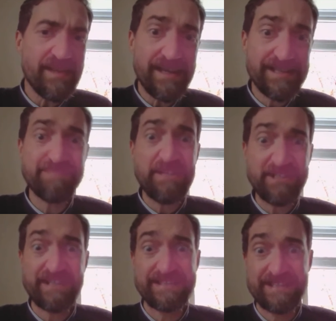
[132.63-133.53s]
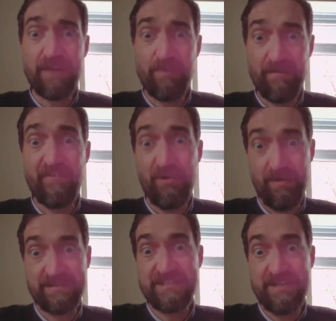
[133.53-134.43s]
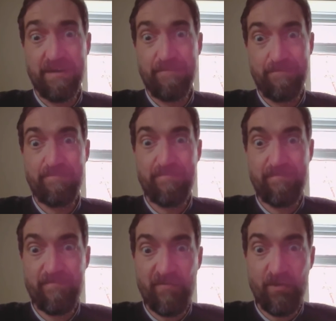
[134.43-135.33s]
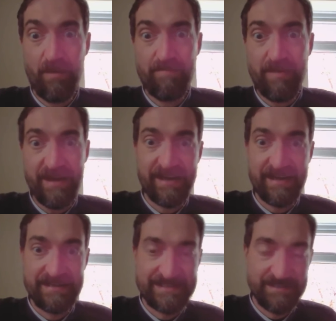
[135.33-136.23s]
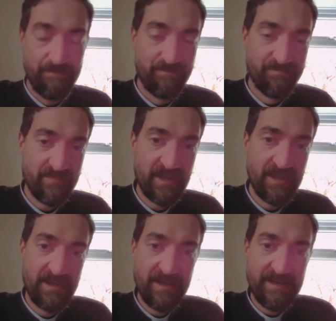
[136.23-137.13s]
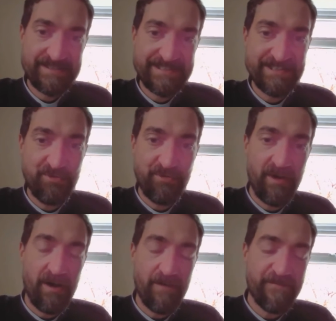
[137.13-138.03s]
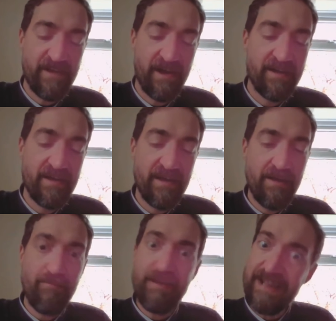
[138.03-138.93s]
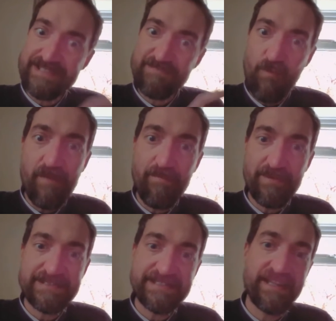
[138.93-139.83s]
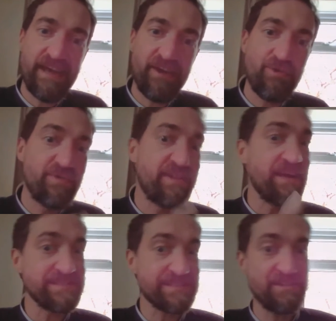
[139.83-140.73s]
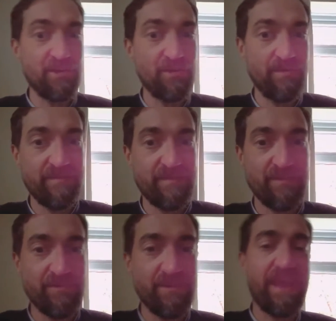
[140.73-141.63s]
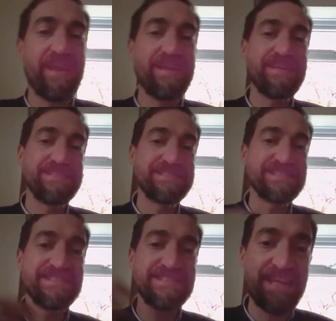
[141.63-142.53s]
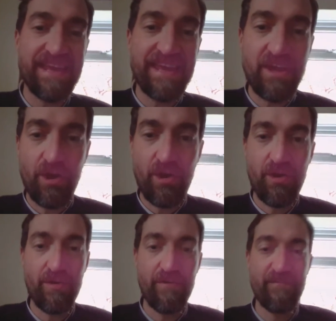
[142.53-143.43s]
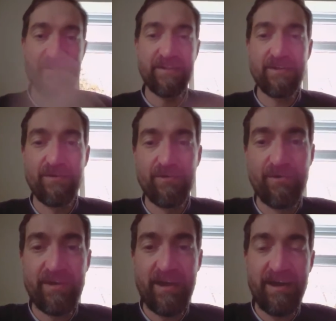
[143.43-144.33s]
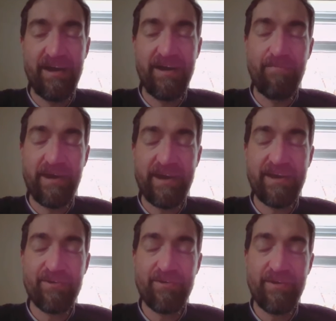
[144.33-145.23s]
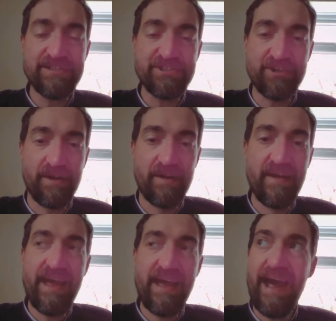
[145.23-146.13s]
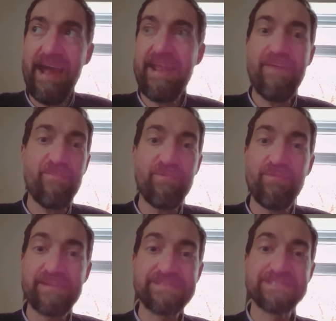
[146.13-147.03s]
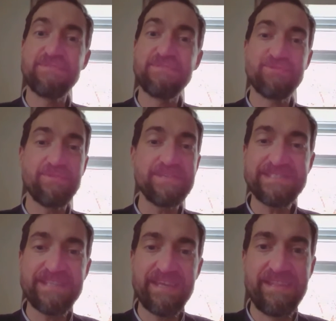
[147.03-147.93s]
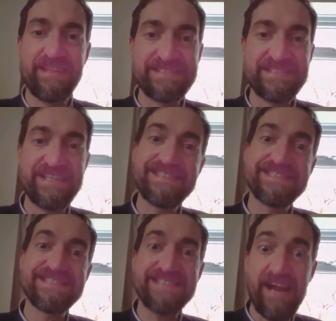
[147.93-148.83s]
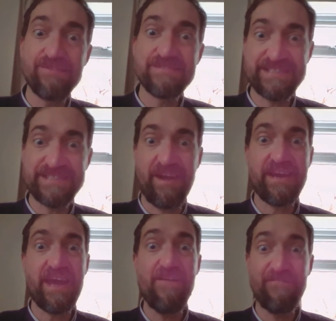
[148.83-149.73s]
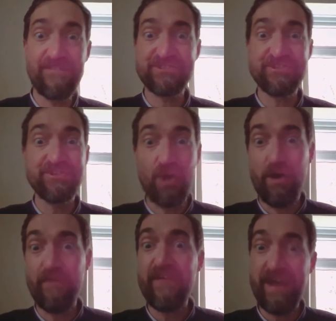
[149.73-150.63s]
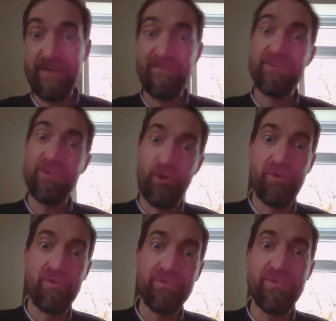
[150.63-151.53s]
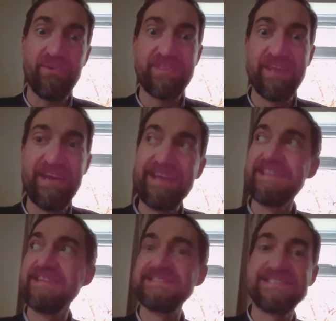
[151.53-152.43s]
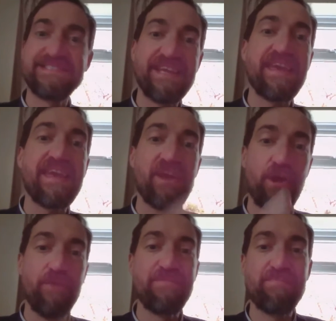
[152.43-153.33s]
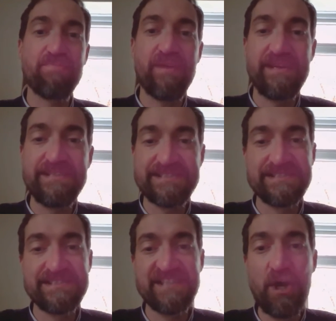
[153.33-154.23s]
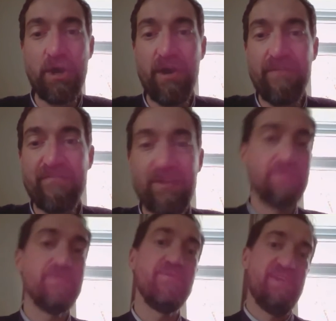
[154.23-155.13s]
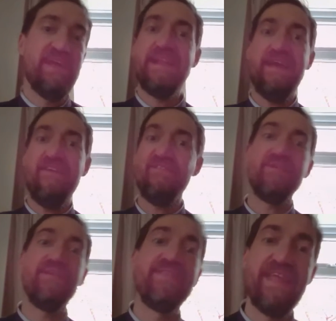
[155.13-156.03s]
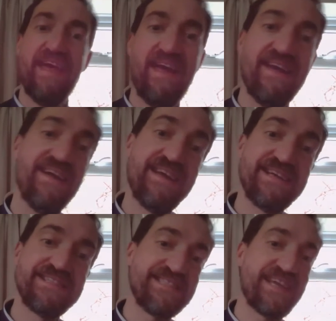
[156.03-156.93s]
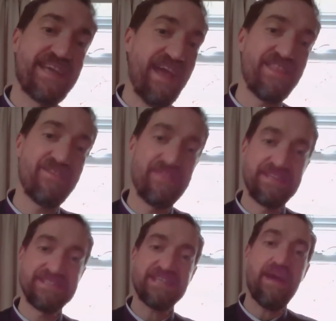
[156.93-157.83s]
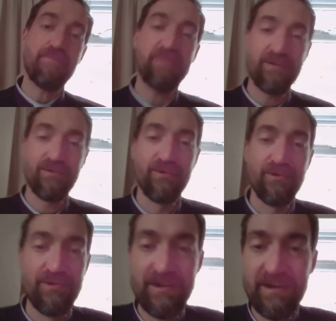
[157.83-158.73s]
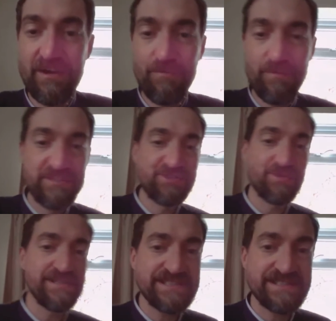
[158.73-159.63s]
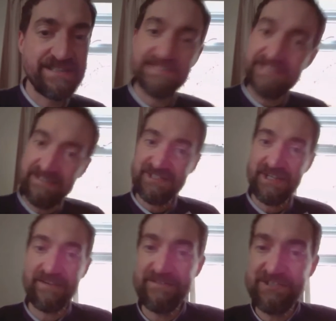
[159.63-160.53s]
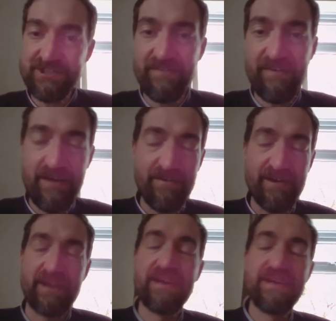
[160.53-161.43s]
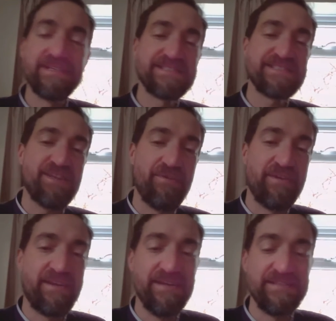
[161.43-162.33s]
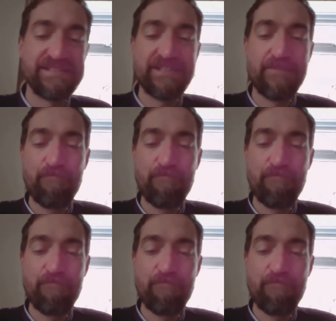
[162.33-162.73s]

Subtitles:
especially because they revert to full-on paganism soon after. But there's one person there who does know of the Lord, and he's singing of the Lord making creation. And everyone is rejoicing in this. It sounds like a vision of heaven on earth, the singing of the praises of the Lord, and everyone there together in this happy hall rejoicing. It sounds like a vision of heaven. So it does.